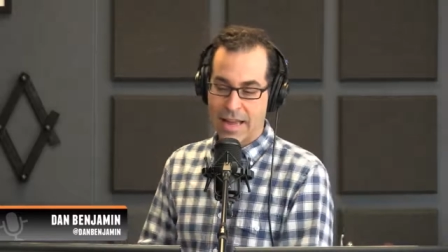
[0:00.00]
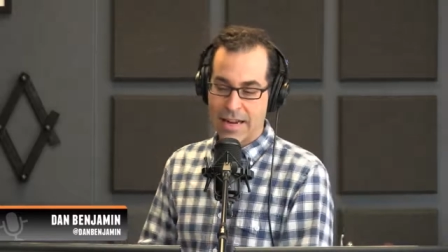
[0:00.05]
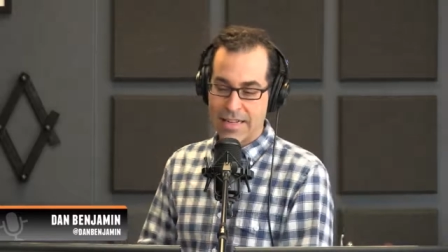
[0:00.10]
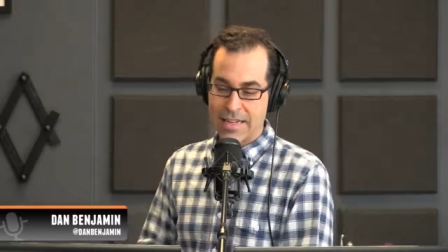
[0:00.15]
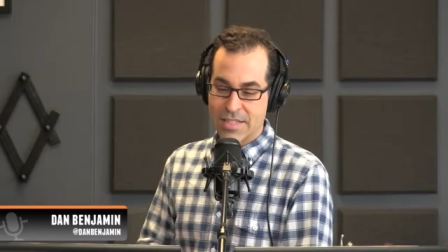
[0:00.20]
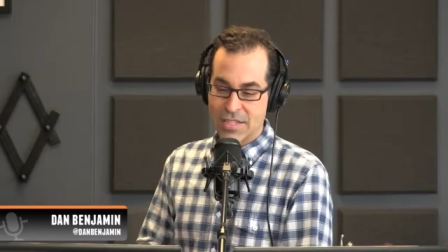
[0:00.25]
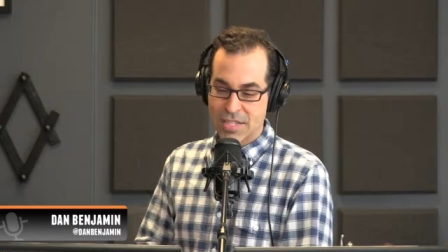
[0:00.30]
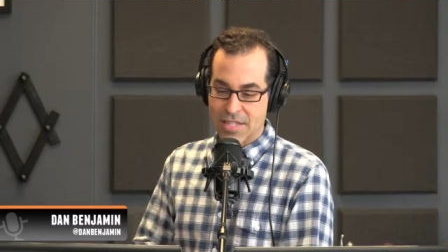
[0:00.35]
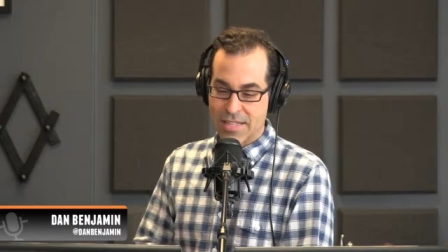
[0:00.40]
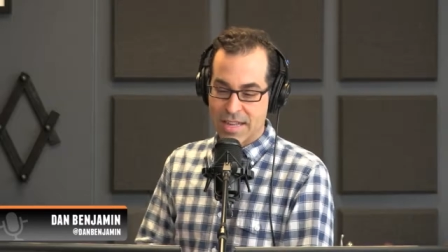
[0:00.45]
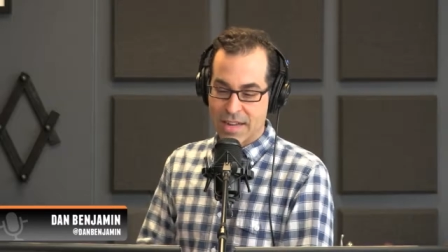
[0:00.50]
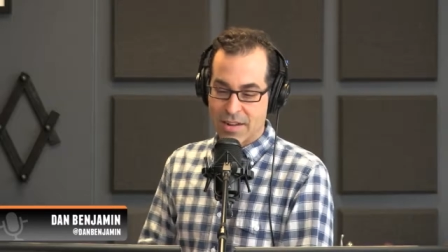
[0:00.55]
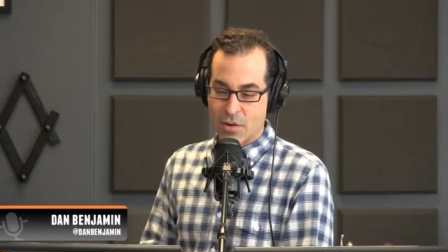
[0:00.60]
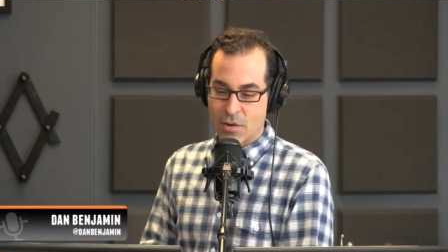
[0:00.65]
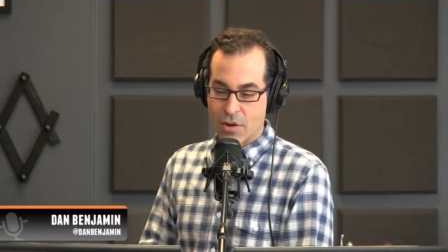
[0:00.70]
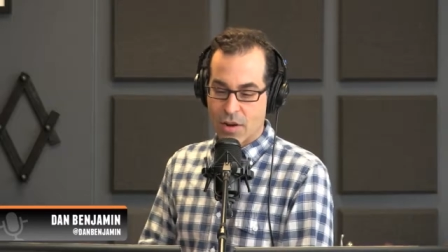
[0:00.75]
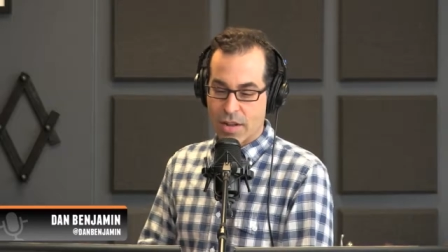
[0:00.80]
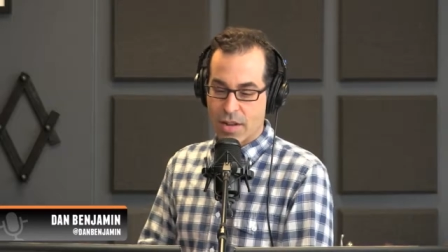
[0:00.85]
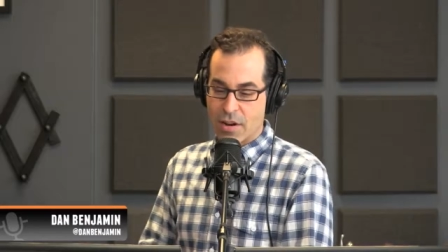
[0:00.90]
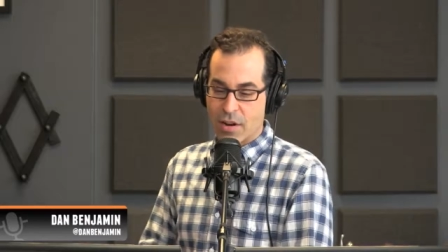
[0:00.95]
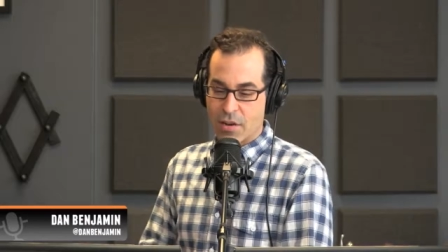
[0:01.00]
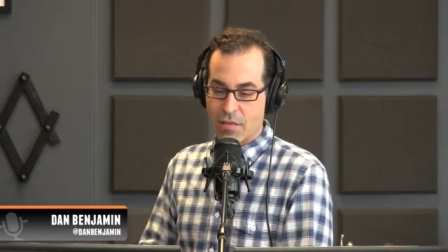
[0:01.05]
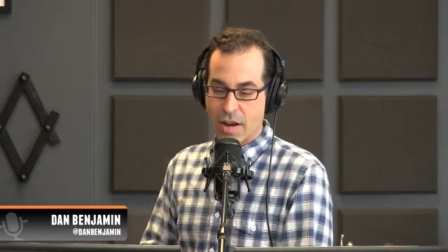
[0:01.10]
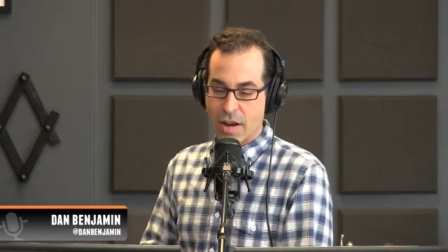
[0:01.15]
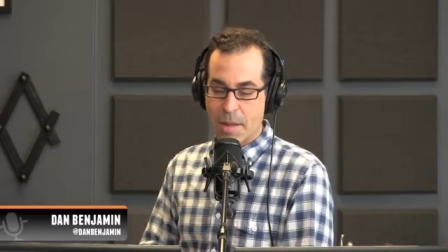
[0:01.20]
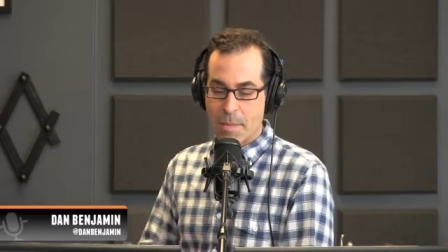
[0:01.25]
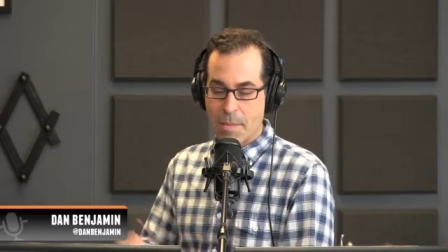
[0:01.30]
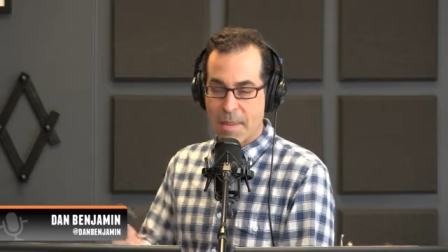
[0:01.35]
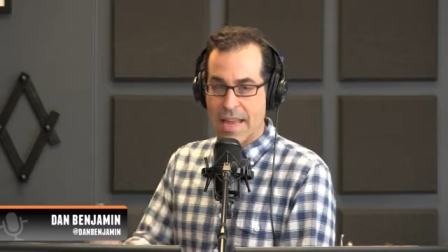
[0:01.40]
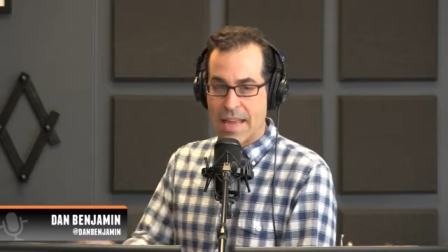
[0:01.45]
and he'd sit down, or he'd
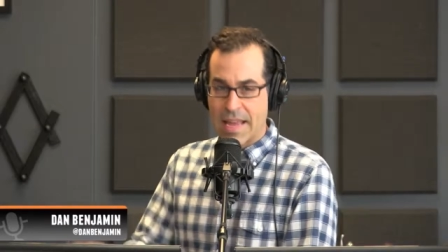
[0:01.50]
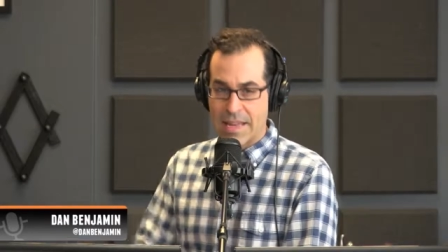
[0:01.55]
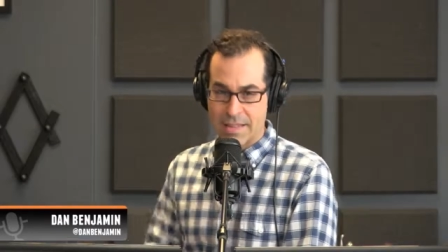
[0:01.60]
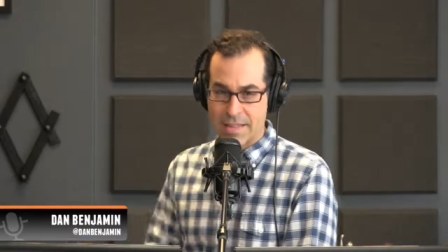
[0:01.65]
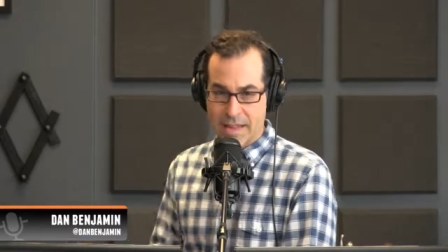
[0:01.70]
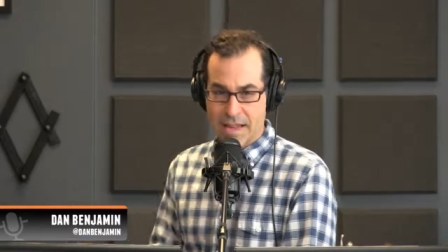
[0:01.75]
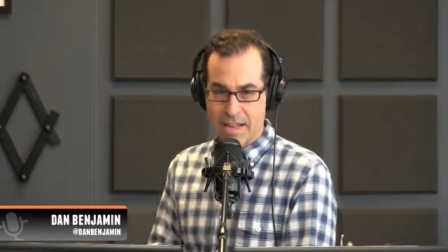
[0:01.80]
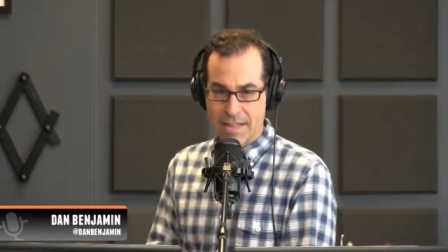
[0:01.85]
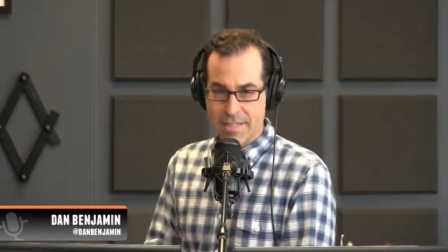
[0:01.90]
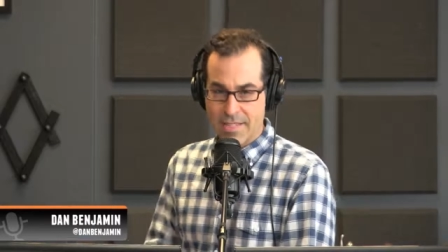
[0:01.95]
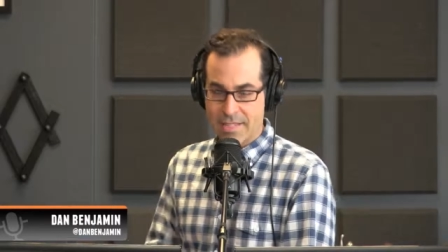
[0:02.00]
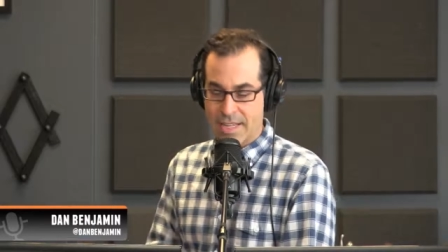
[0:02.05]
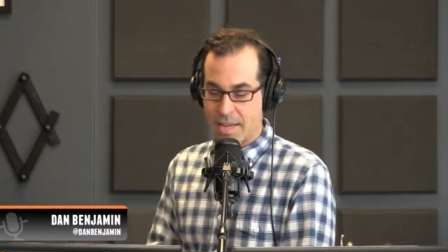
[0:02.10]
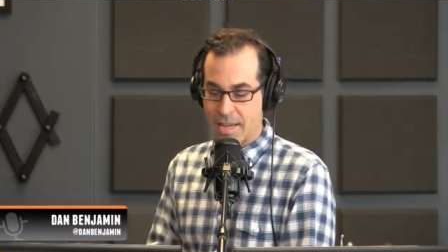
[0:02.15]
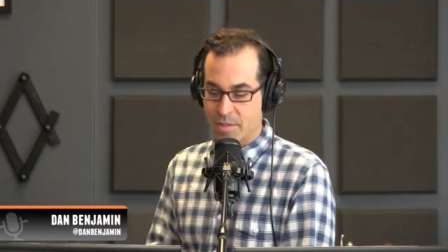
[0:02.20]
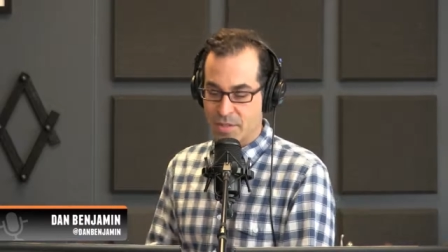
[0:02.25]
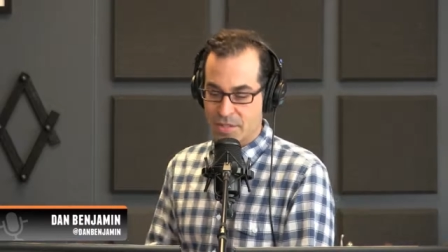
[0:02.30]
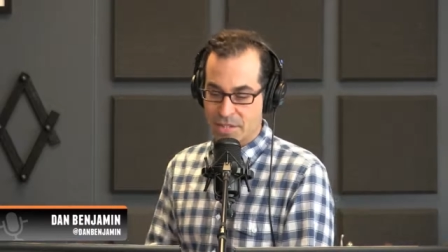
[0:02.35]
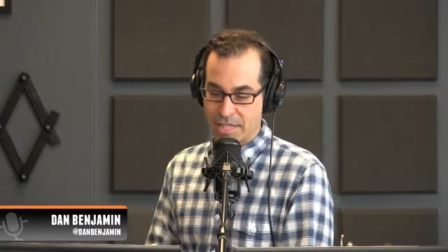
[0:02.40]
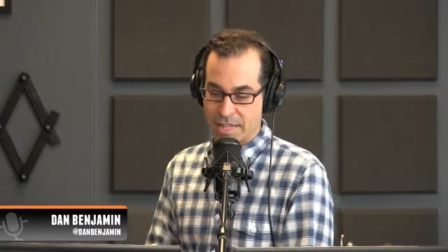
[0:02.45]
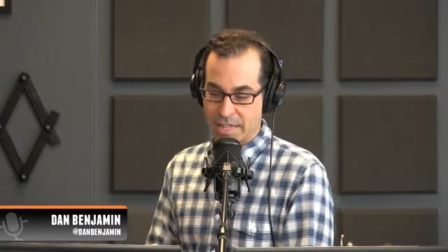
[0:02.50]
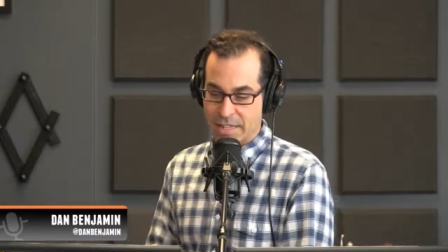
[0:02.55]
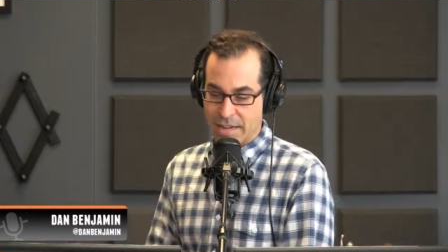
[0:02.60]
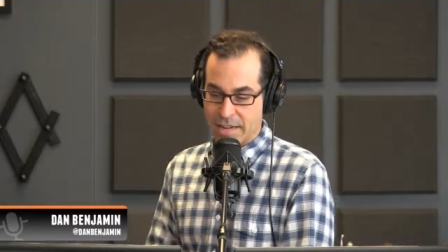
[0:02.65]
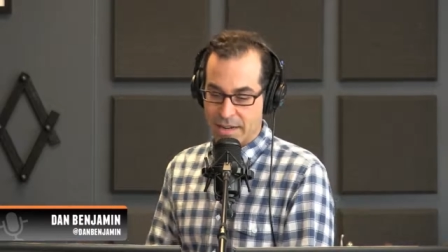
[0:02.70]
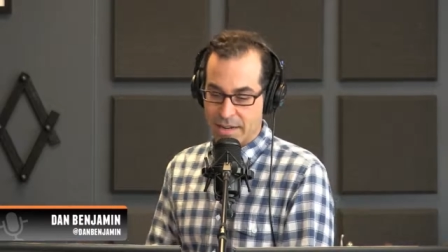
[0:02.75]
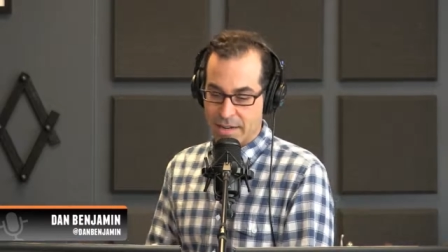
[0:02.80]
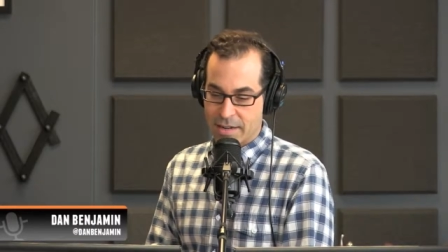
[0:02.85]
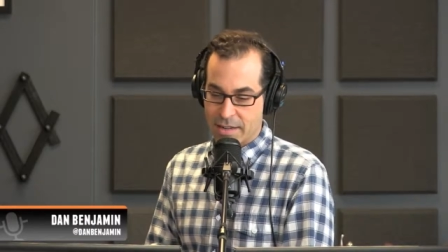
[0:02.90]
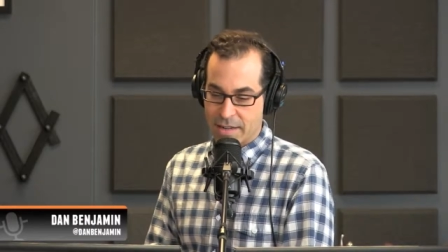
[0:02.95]
already be at the table sitting
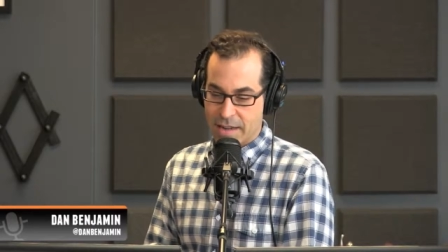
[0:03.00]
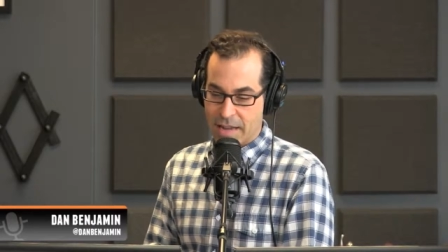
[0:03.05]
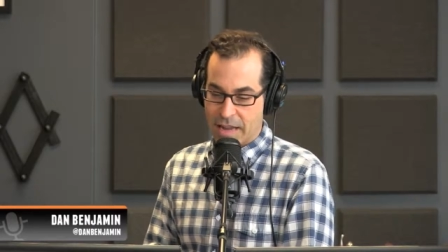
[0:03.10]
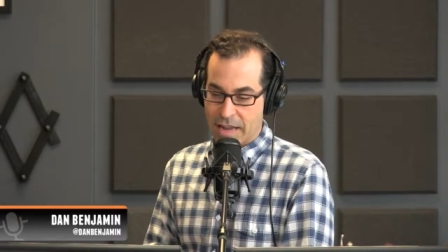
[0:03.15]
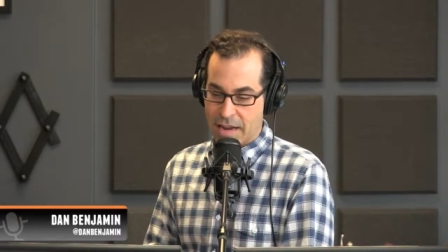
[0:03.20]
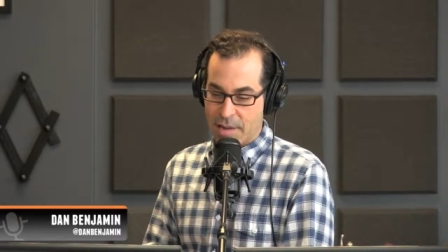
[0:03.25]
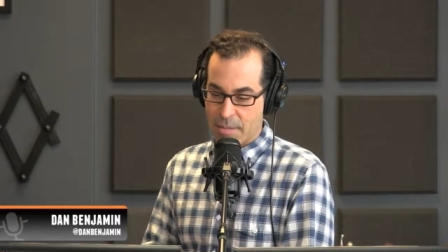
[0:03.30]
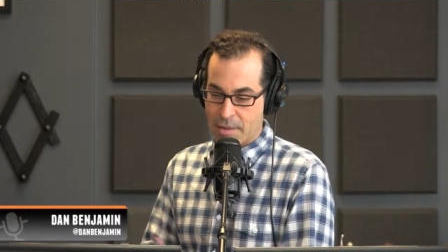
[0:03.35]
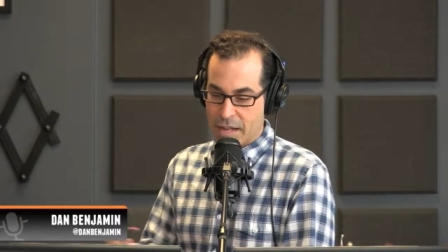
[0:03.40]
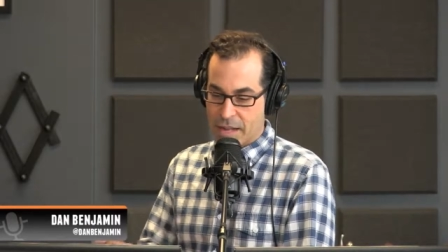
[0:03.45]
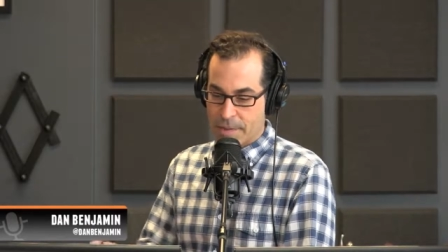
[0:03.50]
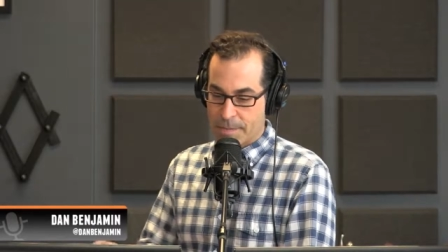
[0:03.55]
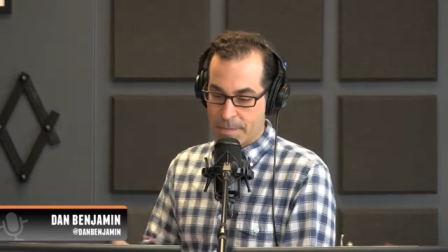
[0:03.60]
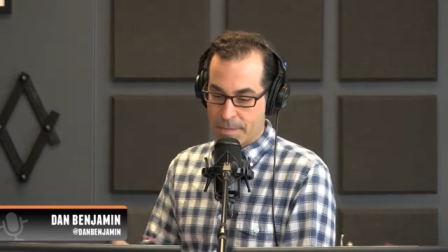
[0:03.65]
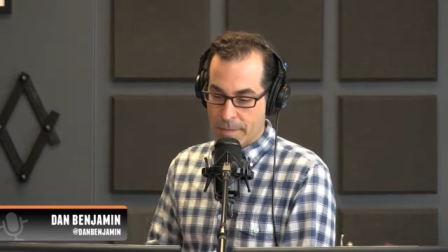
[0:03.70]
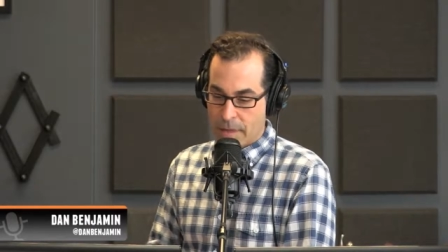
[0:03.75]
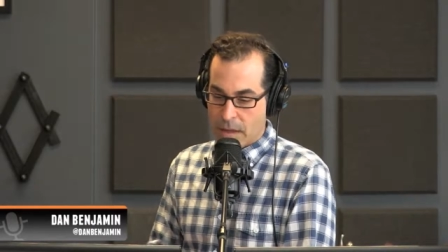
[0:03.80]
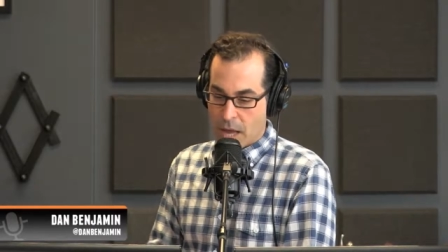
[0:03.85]
there, and he'd be like,